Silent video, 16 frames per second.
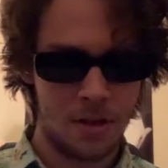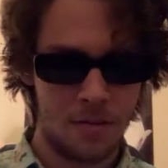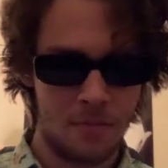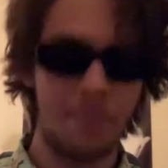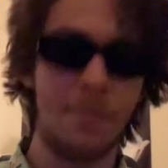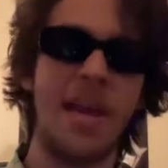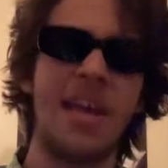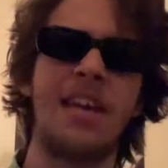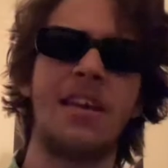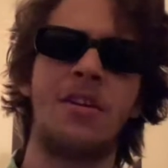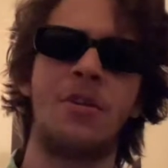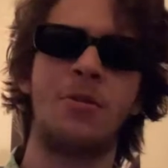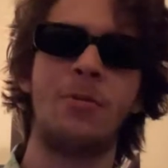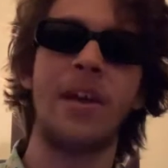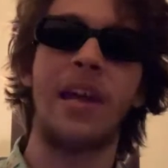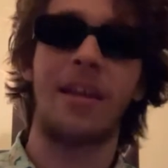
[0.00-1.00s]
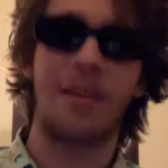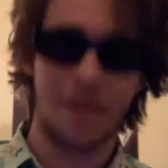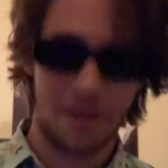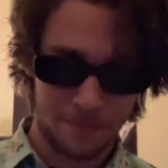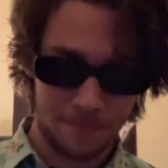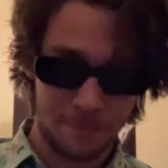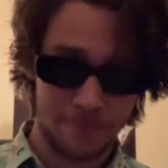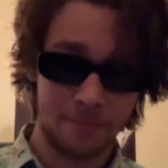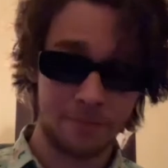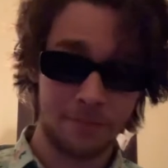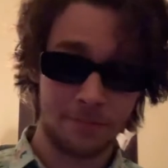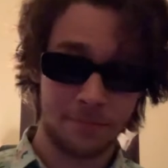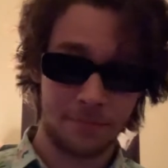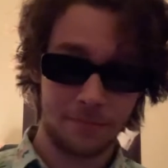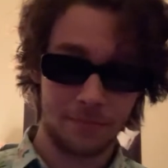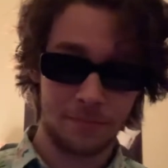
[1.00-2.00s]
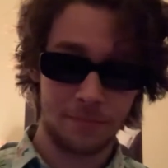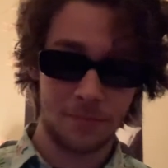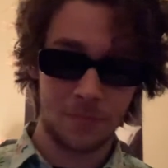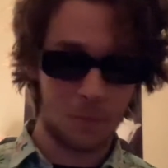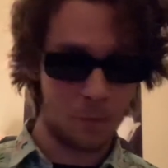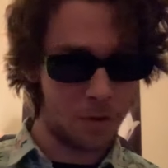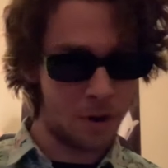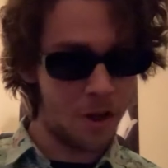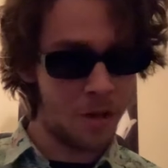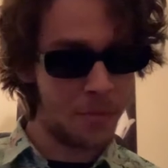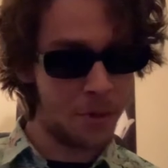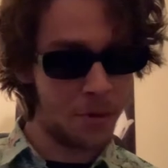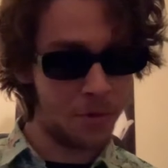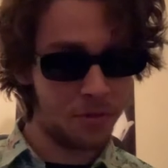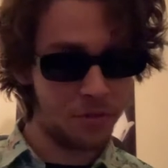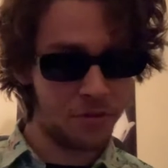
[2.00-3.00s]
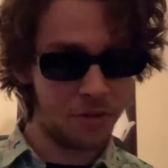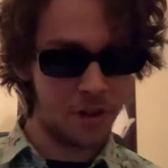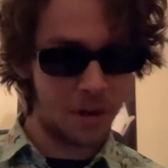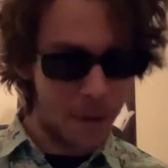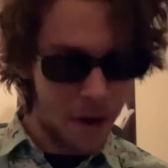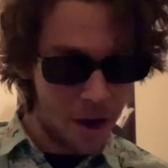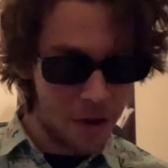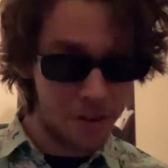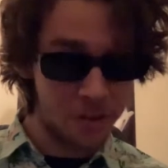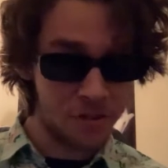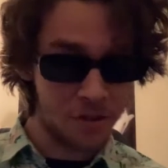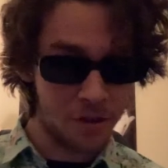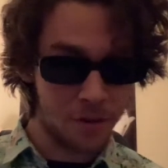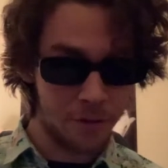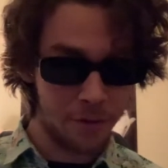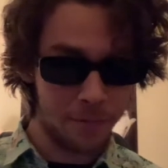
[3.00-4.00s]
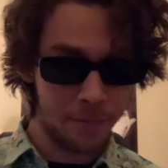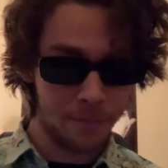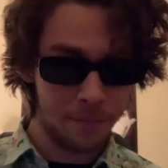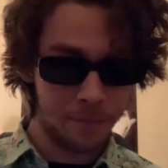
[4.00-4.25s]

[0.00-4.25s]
But make it quick. We're almost in a party zone.